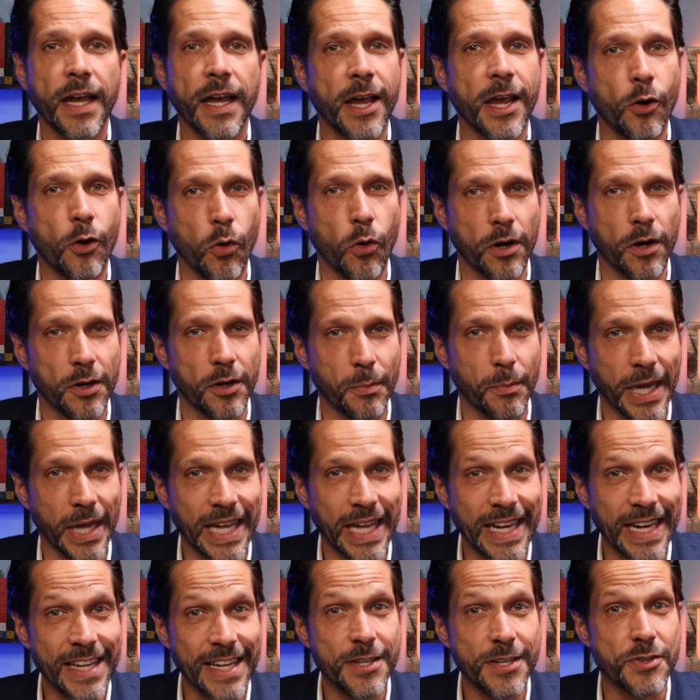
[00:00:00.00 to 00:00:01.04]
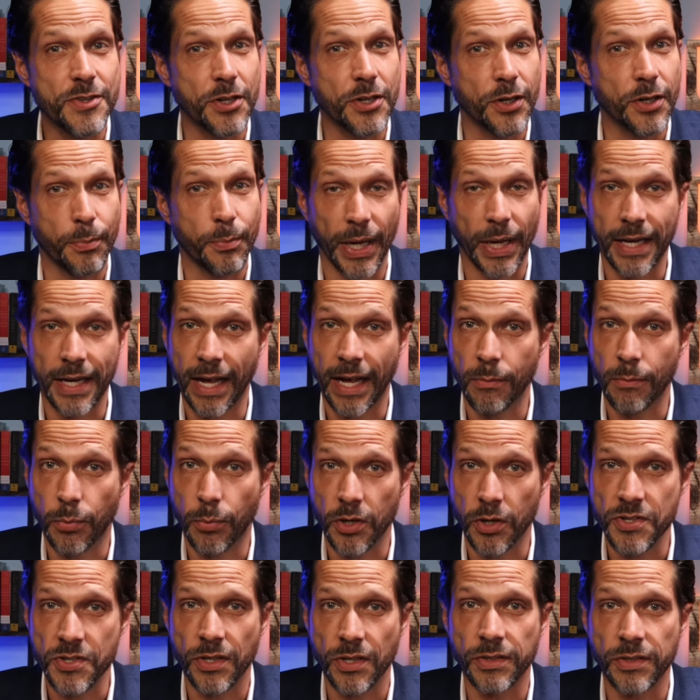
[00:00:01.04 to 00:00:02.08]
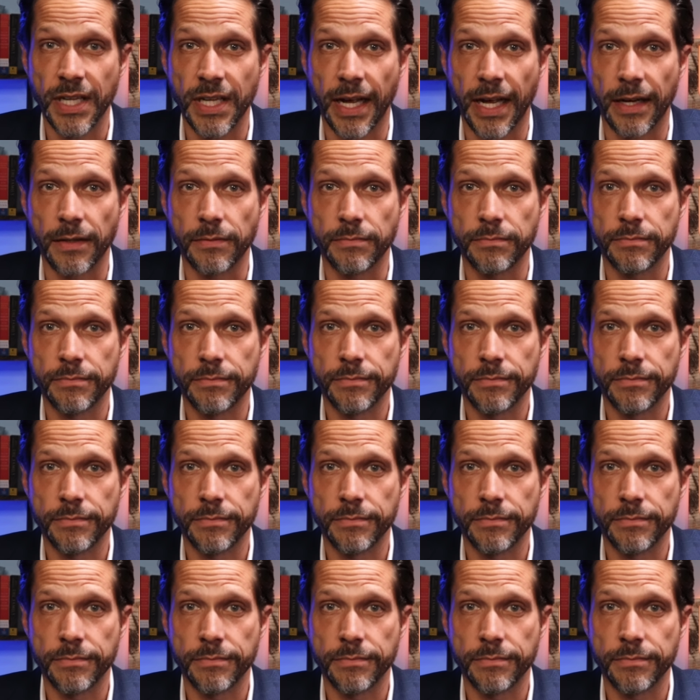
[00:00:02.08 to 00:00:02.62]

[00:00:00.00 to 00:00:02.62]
in order to make it easier to pay down personal debt,